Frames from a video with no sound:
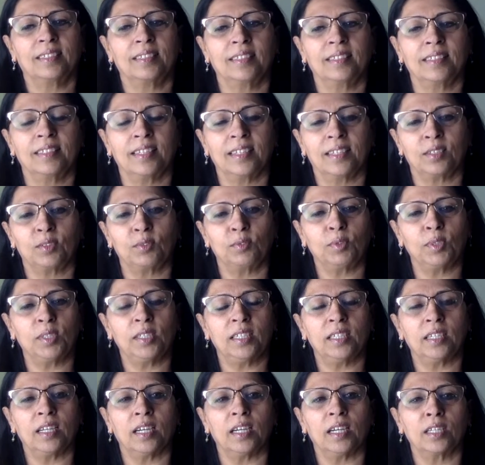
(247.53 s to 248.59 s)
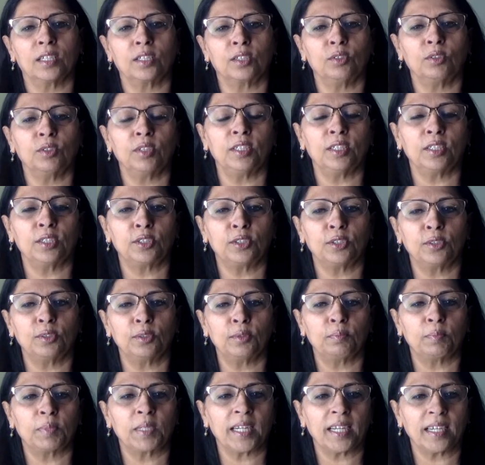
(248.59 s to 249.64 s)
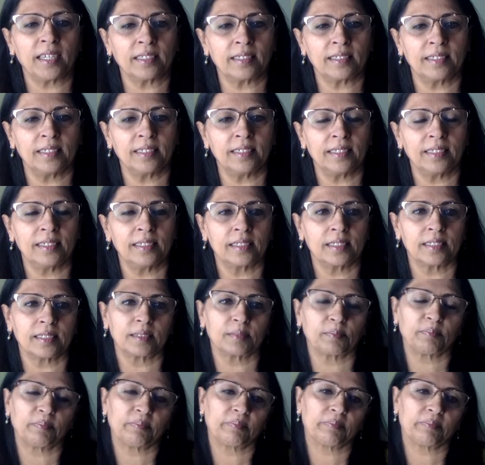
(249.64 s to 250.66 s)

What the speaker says: That we are going to practice.